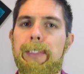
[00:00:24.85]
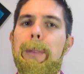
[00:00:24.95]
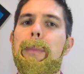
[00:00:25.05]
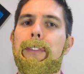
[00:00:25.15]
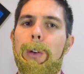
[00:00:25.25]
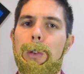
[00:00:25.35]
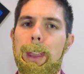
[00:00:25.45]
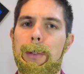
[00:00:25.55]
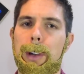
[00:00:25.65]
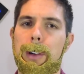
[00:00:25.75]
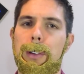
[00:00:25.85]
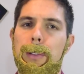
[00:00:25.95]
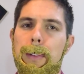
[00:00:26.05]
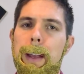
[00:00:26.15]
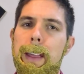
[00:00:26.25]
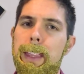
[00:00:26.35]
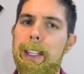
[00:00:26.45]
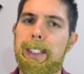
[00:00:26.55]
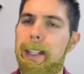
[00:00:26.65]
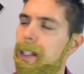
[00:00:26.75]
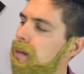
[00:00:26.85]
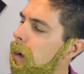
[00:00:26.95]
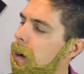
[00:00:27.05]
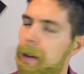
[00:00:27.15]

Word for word: from before they were cool. This is my